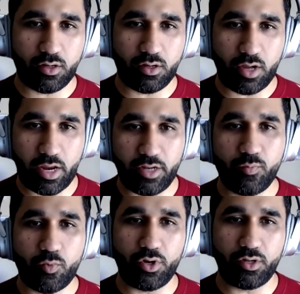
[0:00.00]
uh,
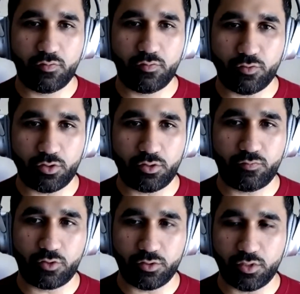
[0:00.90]
endpoint for
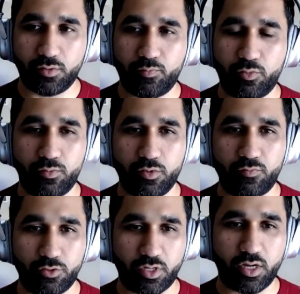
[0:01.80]
for the
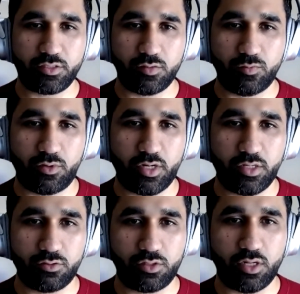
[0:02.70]
for the customer,
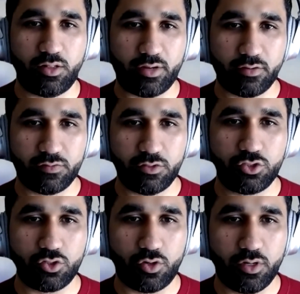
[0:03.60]
right? So till that is
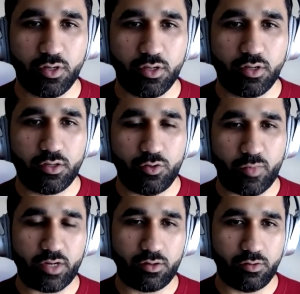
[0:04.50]
ensured, you
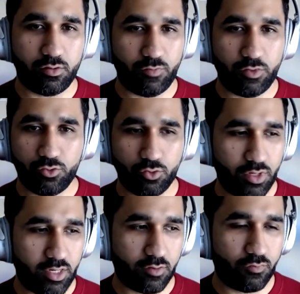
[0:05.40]
might you
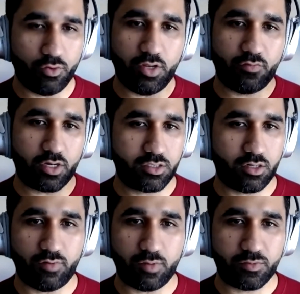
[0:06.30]
don't need a fully
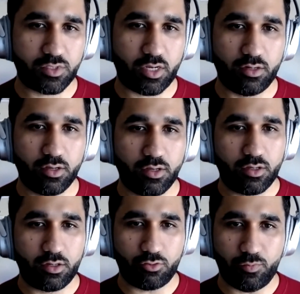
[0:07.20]
functional website
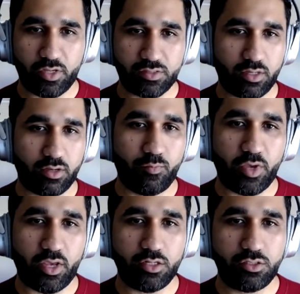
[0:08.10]
could be a single
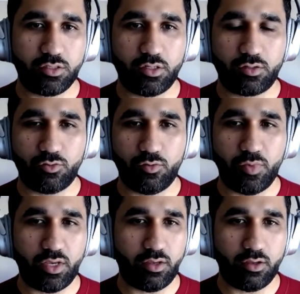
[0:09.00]
page it could
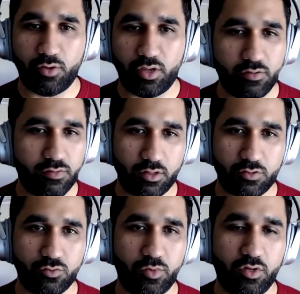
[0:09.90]
be you know anything
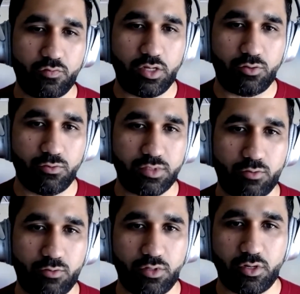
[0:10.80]
there's so many free tools
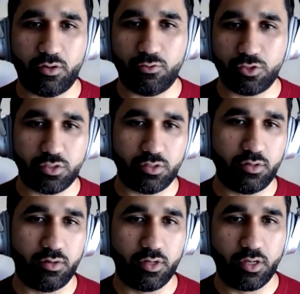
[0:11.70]
out there
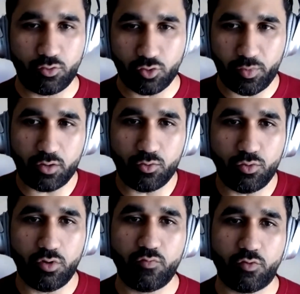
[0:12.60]
notion it could be a
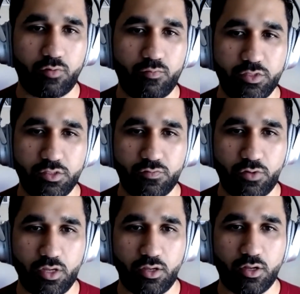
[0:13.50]
google form which is
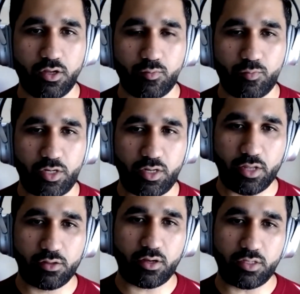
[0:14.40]
free but
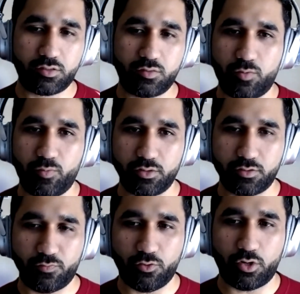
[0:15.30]
take the customer
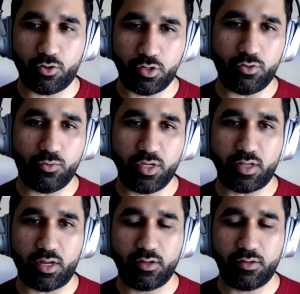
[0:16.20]
because if you are not doing
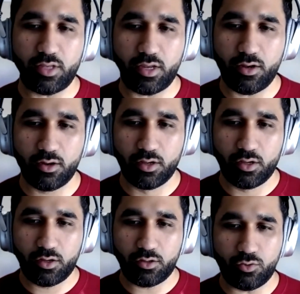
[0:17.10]
that then
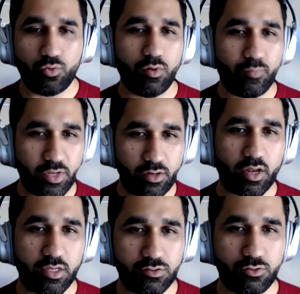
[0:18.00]
google
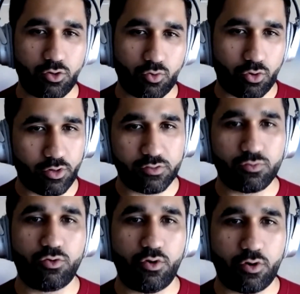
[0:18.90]
penalize you your quality
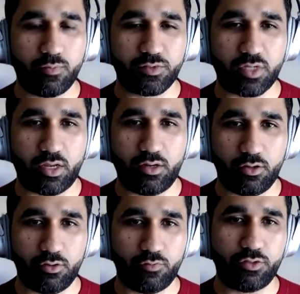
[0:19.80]
score drops and
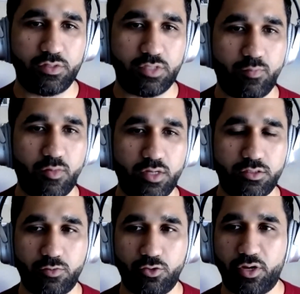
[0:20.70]
you know for the same
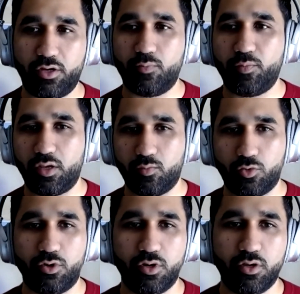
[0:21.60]
customer you end up paying
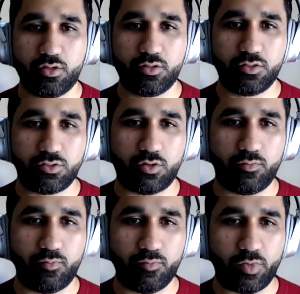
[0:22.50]
more
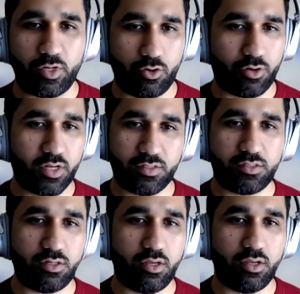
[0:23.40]
so but not
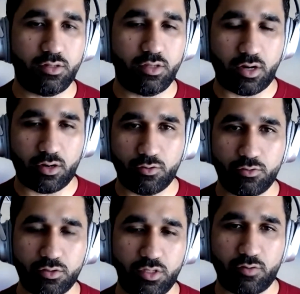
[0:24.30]
necessary there are
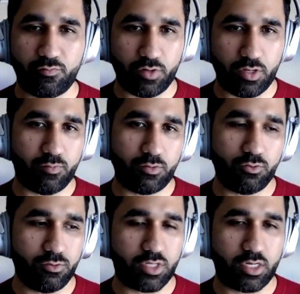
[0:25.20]
there are free
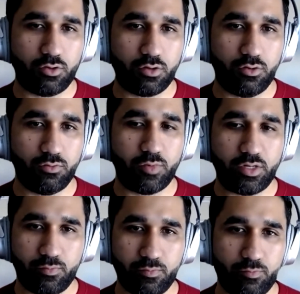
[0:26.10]
tools that you can do
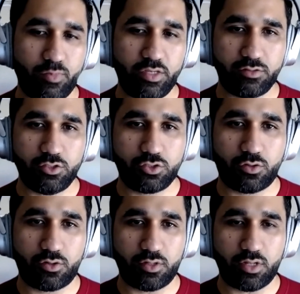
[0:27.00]
but please
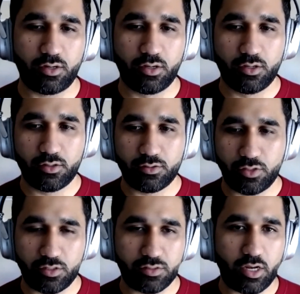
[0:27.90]
ensure that
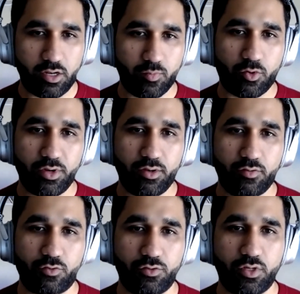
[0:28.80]
there is an endpoint
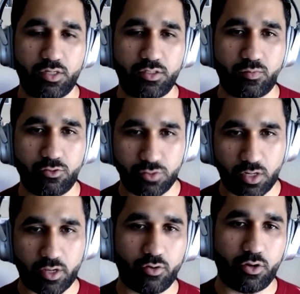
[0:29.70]
for the customer who's
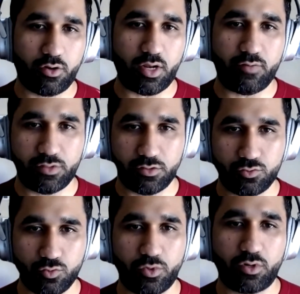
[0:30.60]
clicking on your ad which
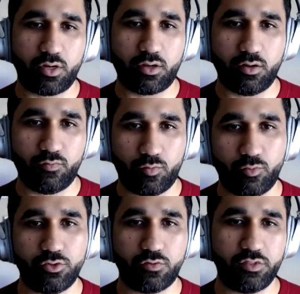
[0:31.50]
is super critical for
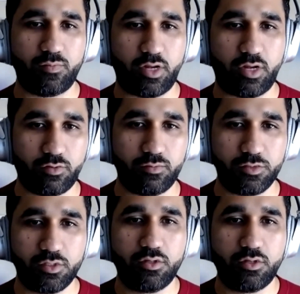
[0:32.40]
both of these
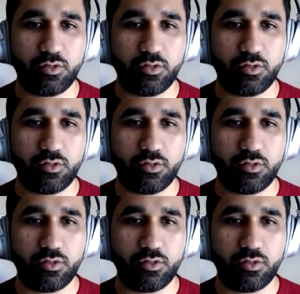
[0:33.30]
platforms